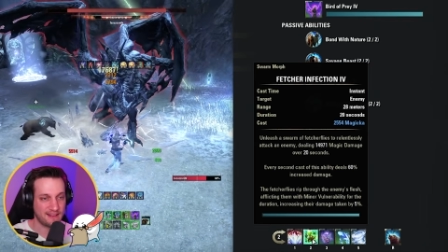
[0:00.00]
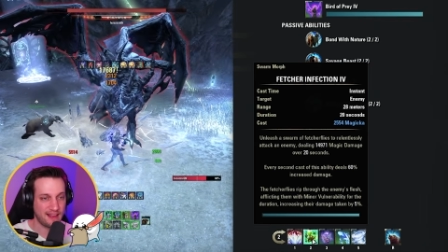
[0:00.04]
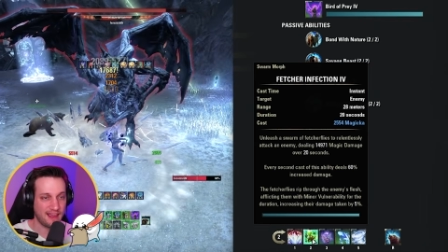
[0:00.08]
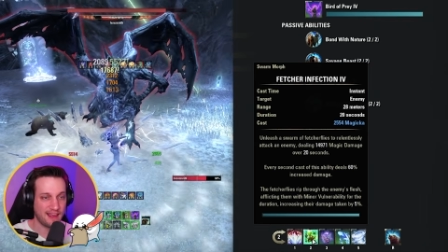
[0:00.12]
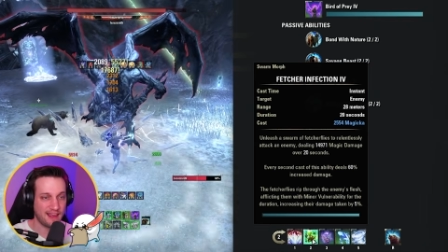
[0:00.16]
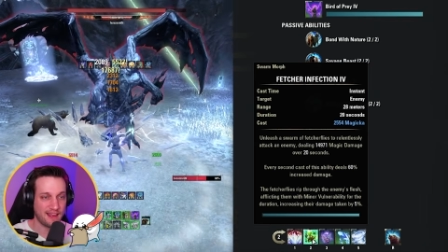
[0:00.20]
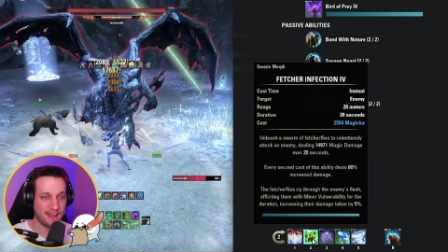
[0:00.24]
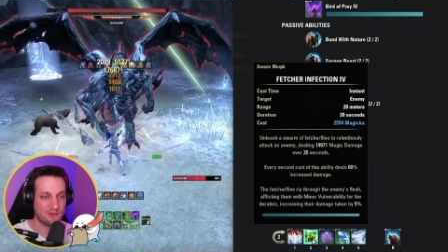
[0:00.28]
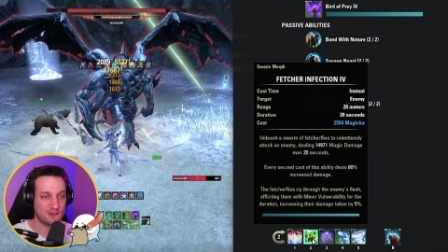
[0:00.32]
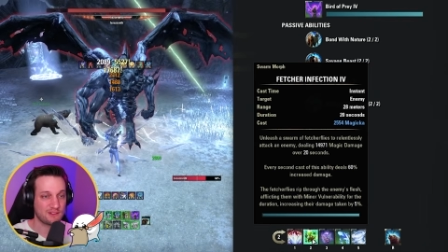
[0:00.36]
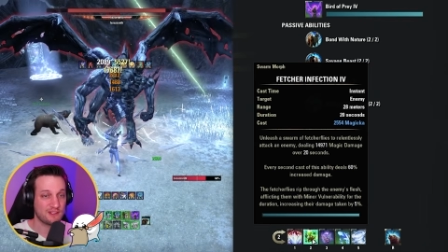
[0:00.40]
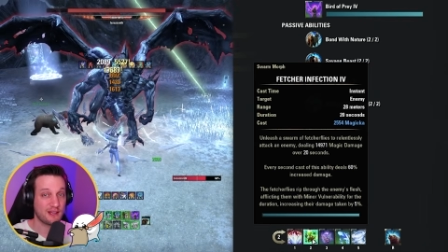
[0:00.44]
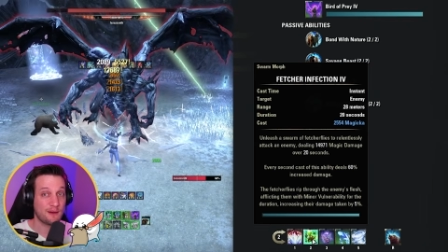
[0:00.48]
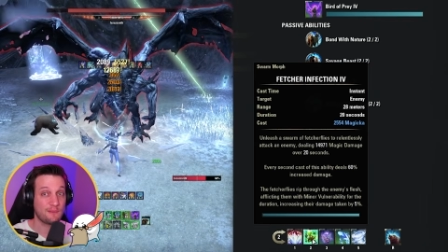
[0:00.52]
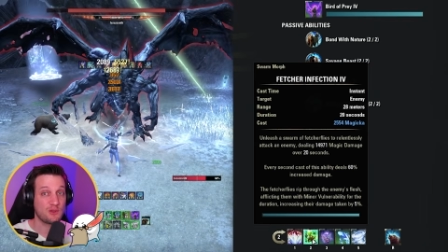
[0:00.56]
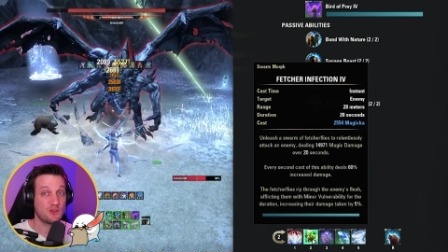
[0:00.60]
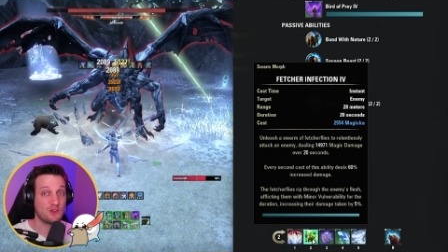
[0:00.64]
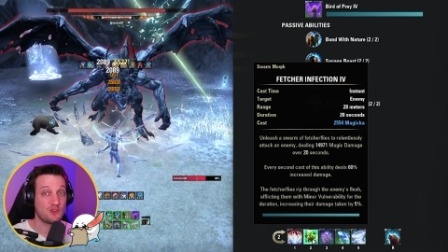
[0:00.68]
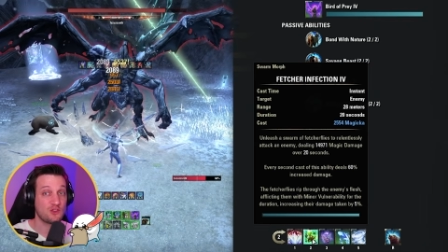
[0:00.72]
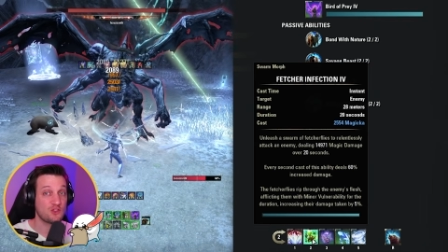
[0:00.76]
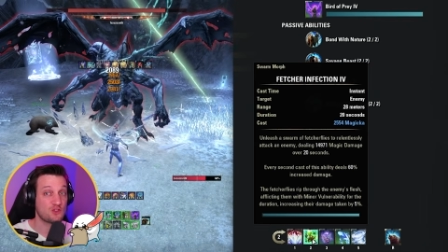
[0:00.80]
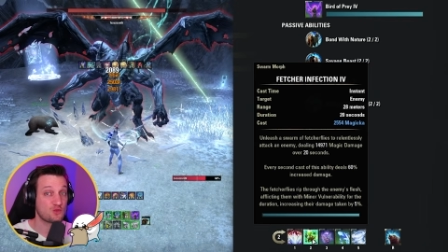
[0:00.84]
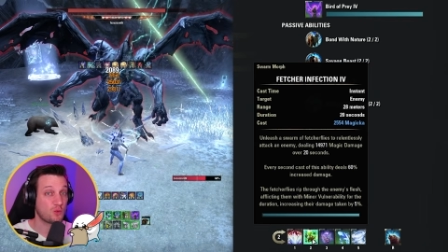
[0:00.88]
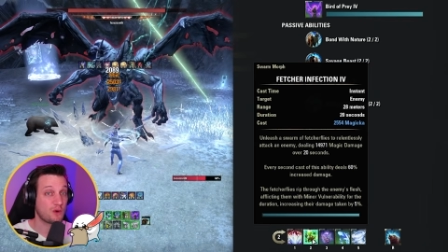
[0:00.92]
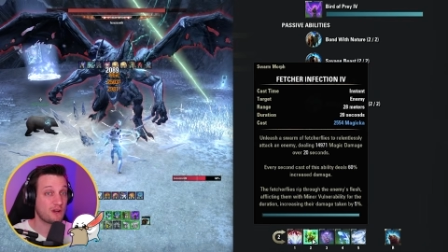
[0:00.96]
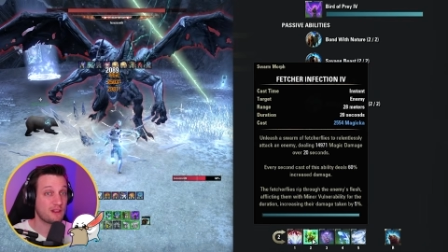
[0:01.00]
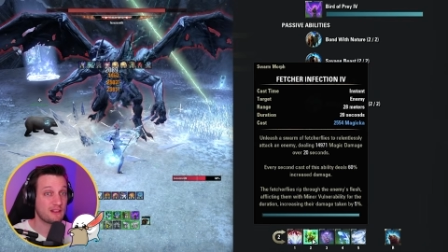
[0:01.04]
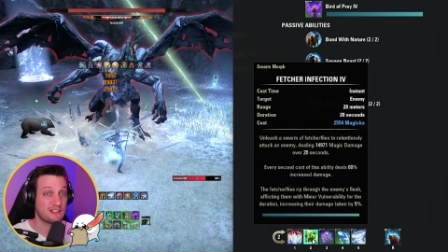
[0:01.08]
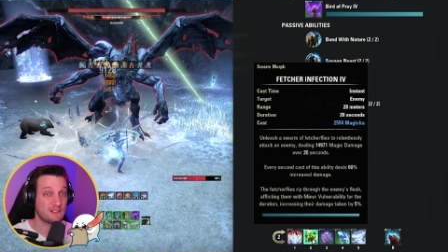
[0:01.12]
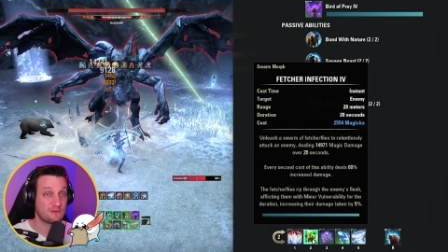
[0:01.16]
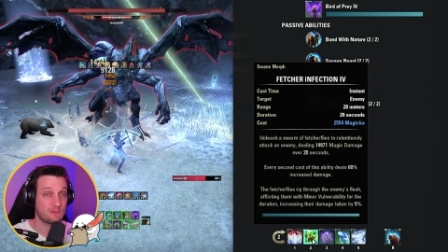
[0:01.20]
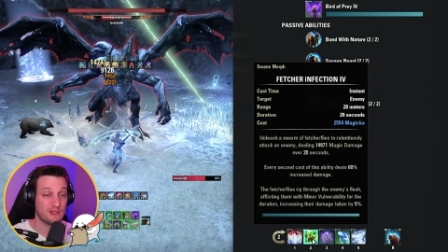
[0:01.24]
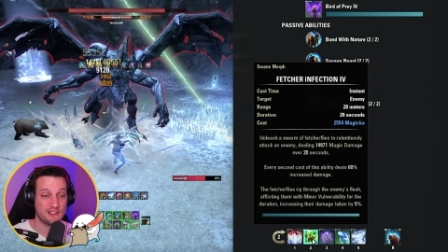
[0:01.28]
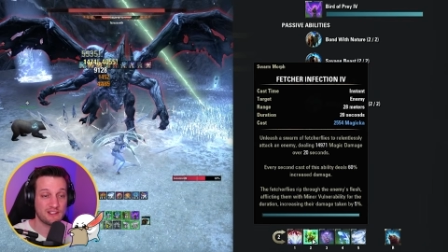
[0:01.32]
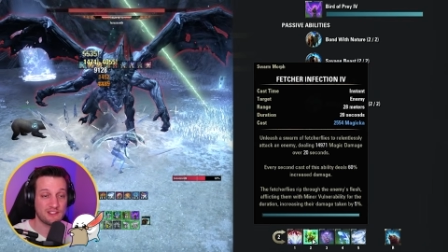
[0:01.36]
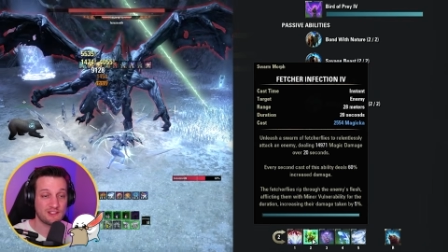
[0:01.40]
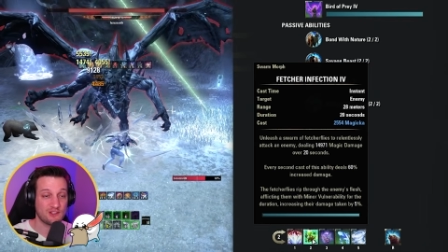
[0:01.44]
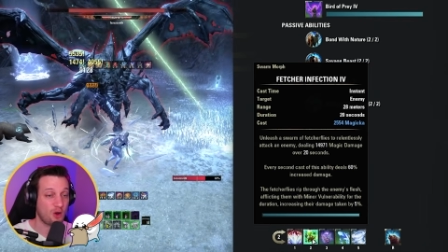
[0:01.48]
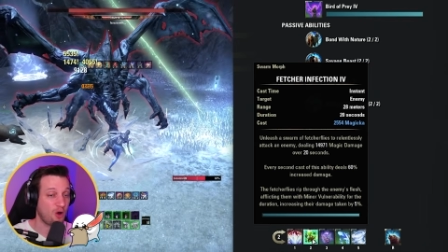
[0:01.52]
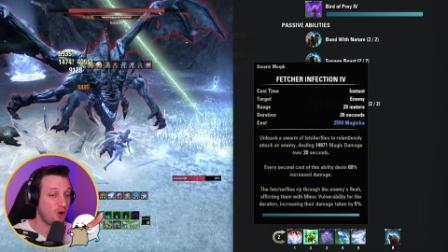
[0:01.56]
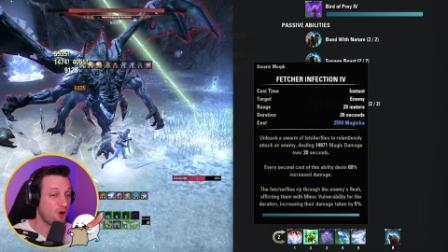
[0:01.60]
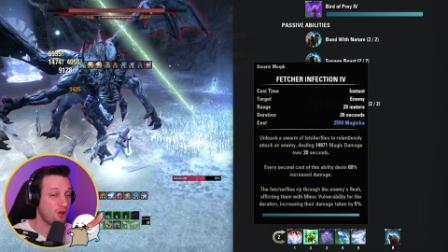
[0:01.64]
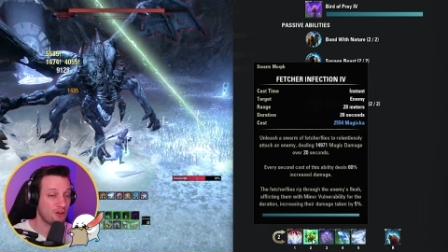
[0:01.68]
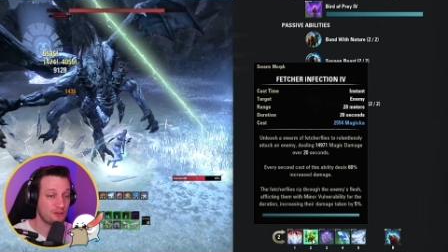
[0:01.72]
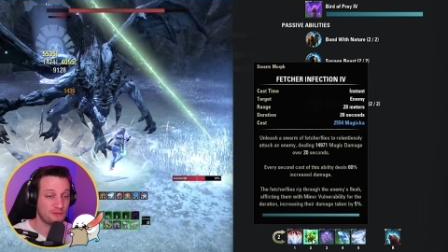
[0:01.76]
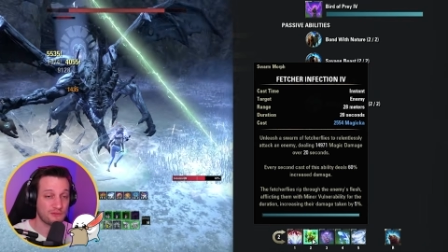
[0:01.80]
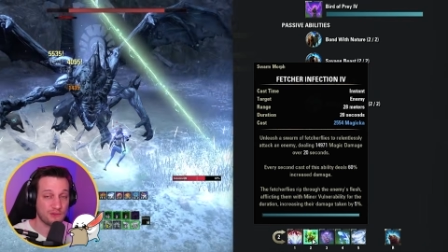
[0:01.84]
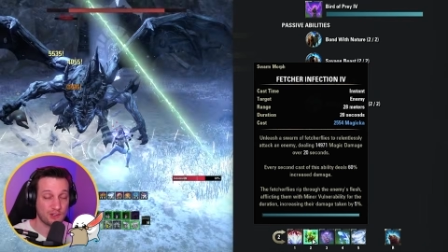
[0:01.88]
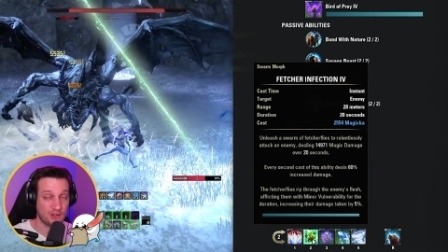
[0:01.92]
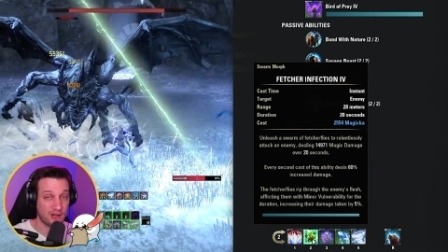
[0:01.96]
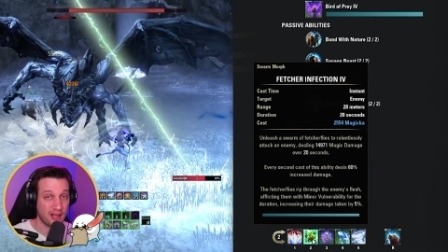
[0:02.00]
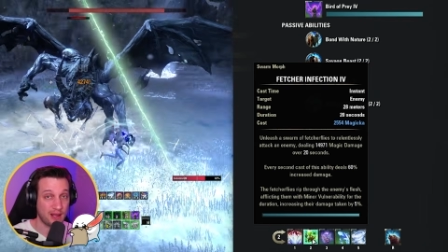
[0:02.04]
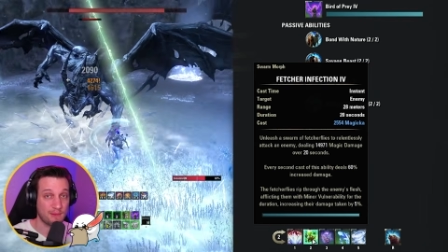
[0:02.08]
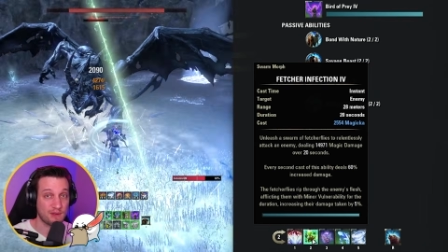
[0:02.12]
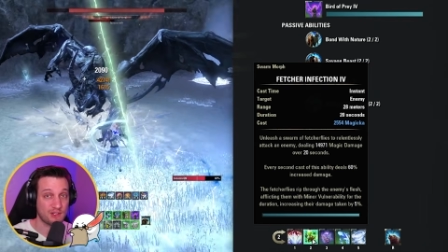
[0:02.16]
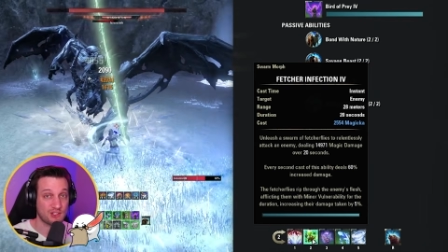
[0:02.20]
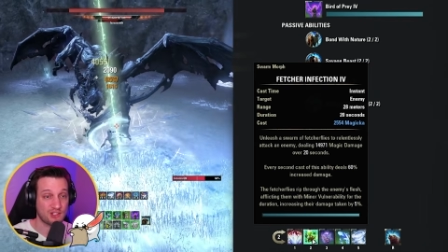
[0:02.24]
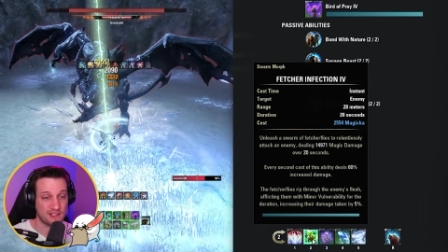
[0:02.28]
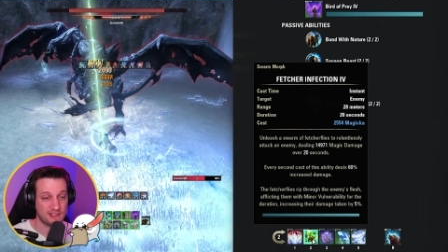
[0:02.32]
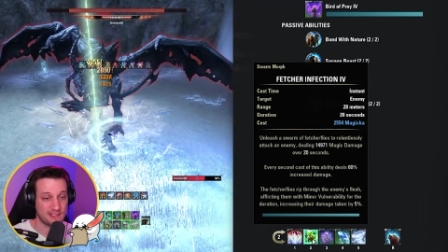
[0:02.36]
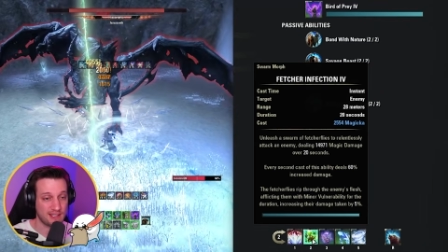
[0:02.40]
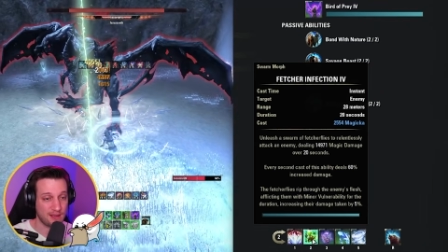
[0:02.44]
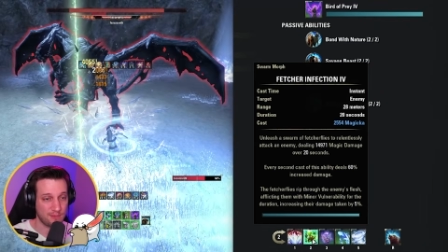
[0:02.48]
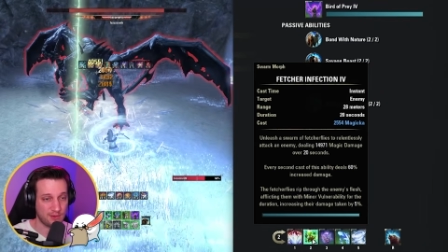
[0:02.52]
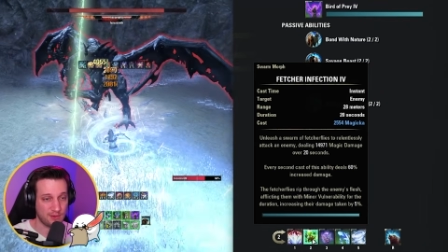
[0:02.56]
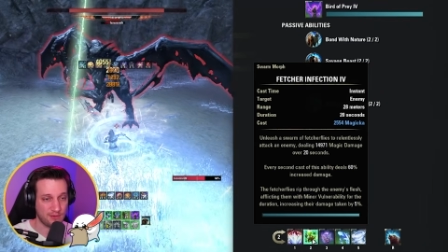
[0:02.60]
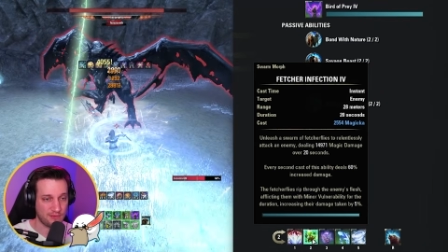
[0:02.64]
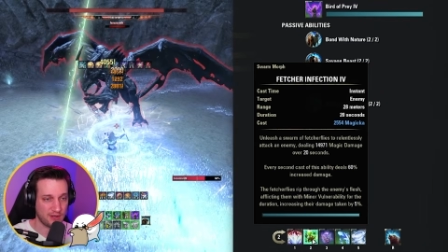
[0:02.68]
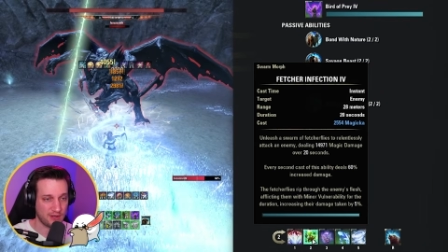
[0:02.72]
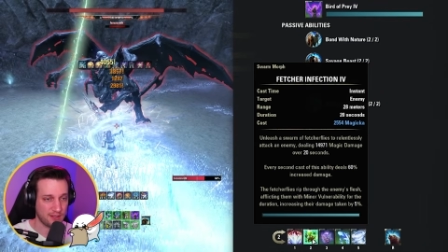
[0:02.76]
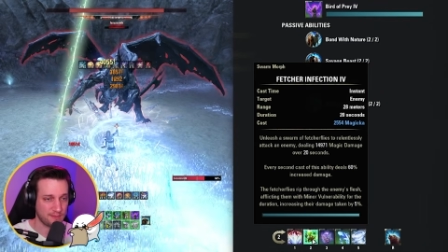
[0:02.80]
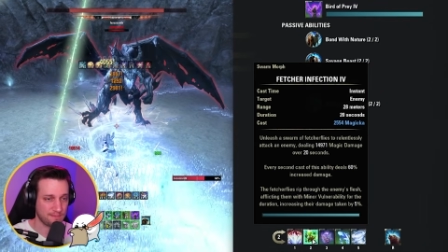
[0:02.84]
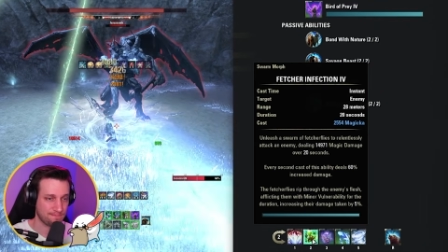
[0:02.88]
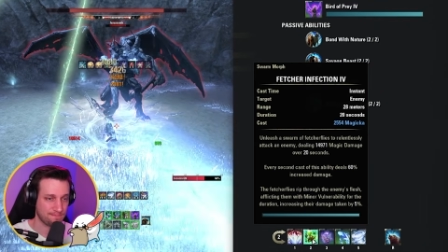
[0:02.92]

hey, every time you use one of these abilities, all of your damage gets amplified.